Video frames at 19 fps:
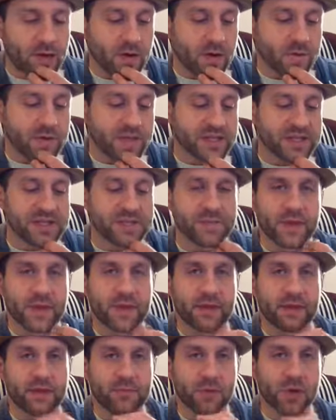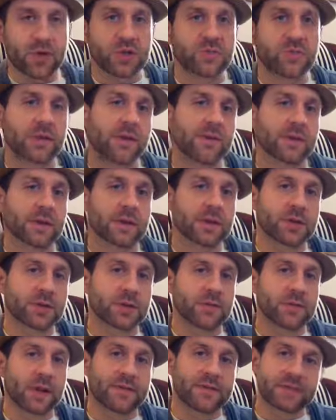This has been the most prevalent issue
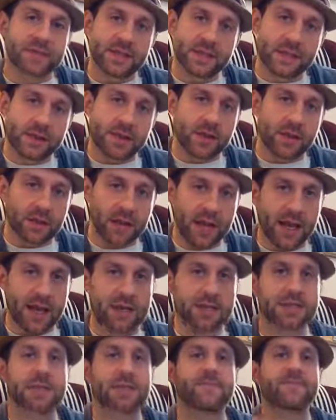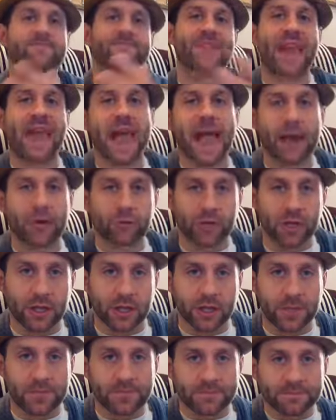that I've seen in the class
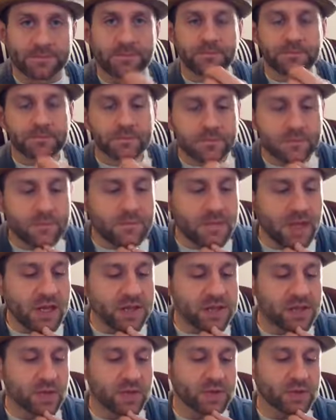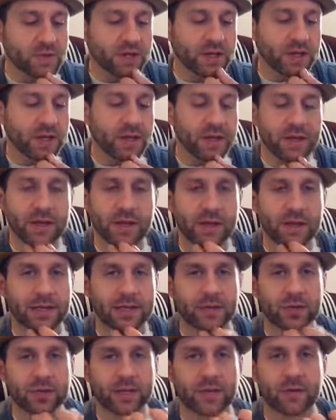aggregately. So it's really an area that I'd like to
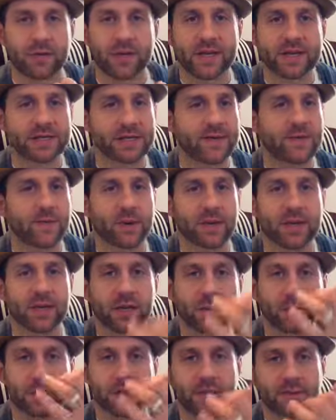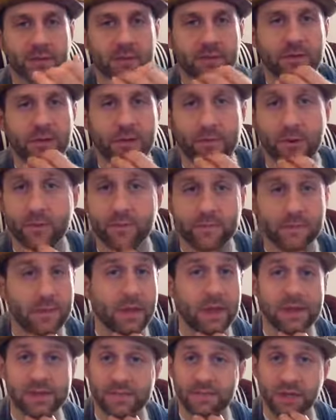try to raise everybody up a level from
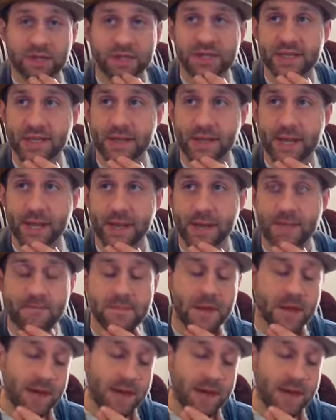as much as I can.